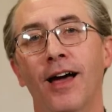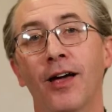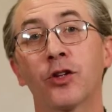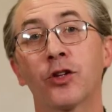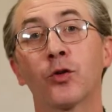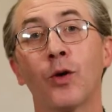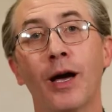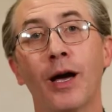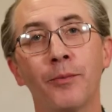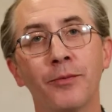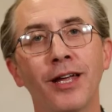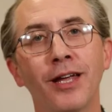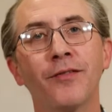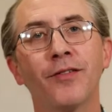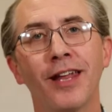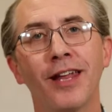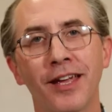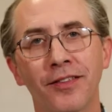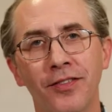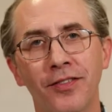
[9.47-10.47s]
So I'm
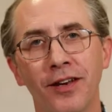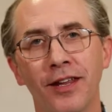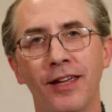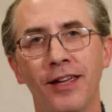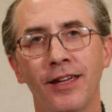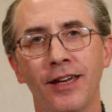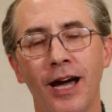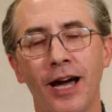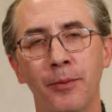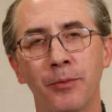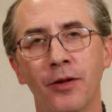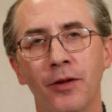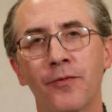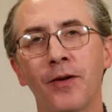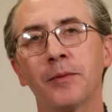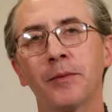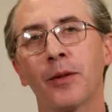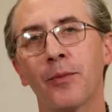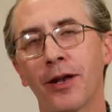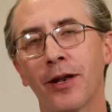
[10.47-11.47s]
David Anthony. I'm the
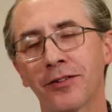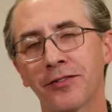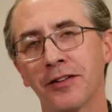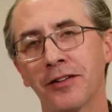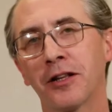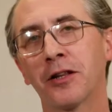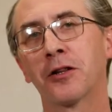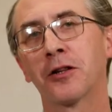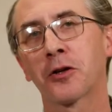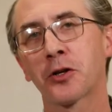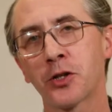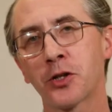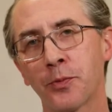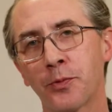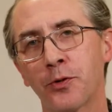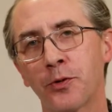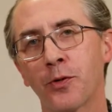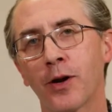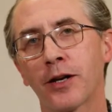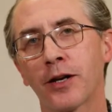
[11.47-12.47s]
Family Medicine
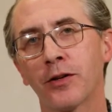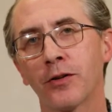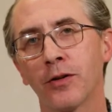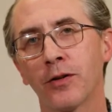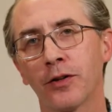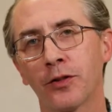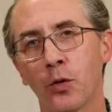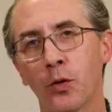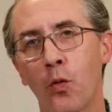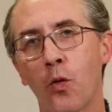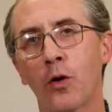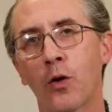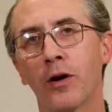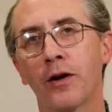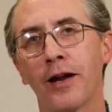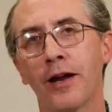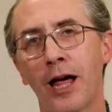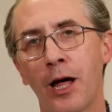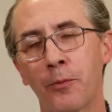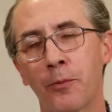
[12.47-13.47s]
Clerkship Director at the
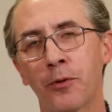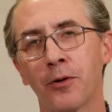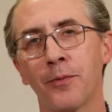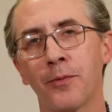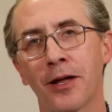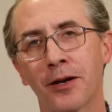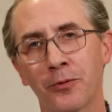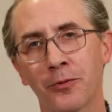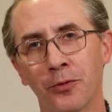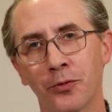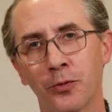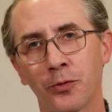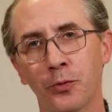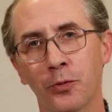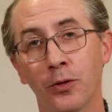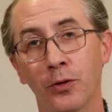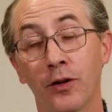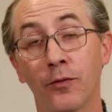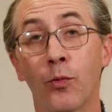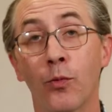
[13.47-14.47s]
Warren Alpert Medical
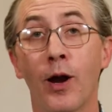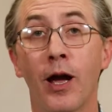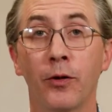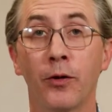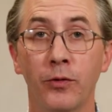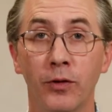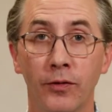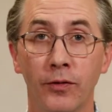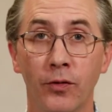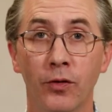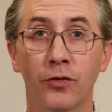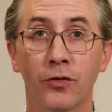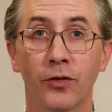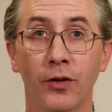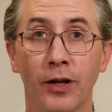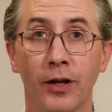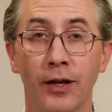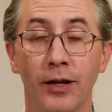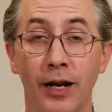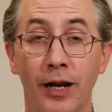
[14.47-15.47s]
School of Brown
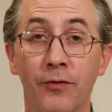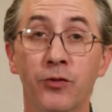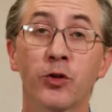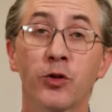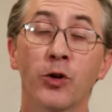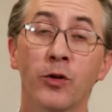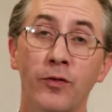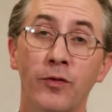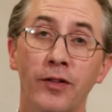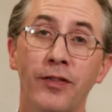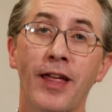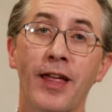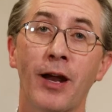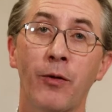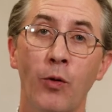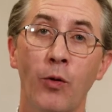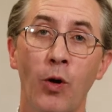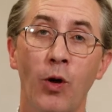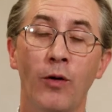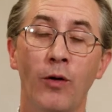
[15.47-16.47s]
University, and I've served in
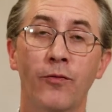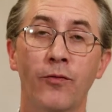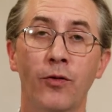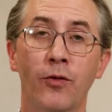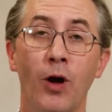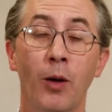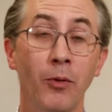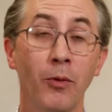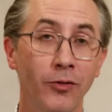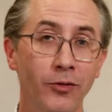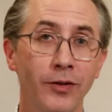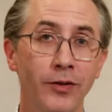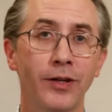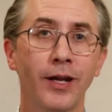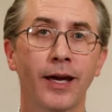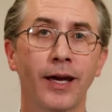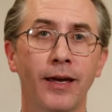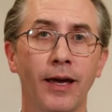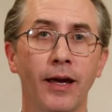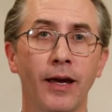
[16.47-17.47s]
that role for almost a
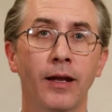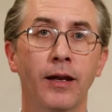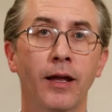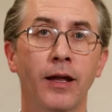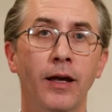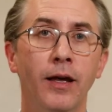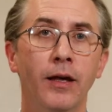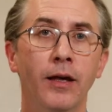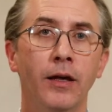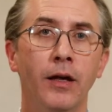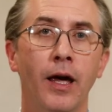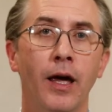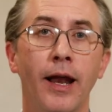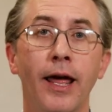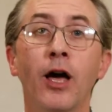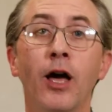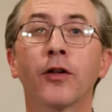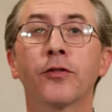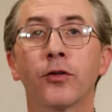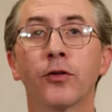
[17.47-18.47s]
decade. And
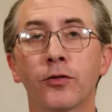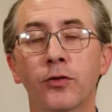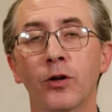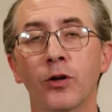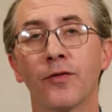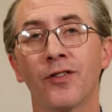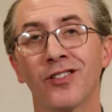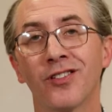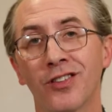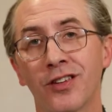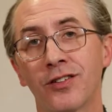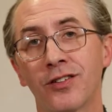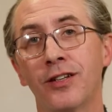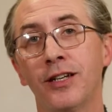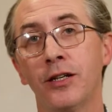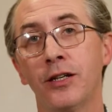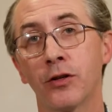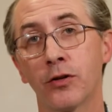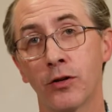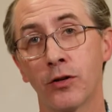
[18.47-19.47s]
I also serve as the
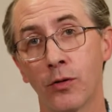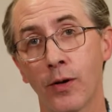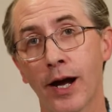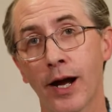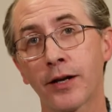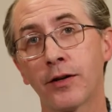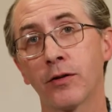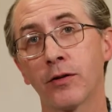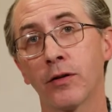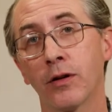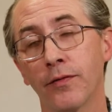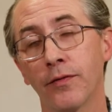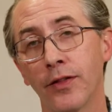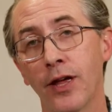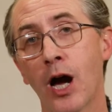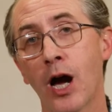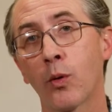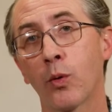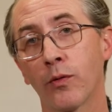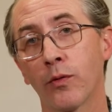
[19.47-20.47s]
Senior Director of
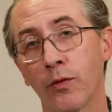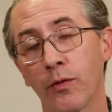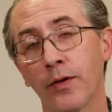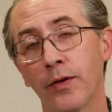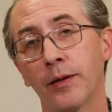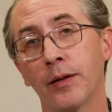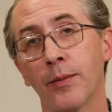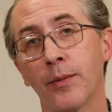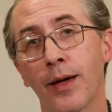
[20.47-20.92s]
the Aquifer Family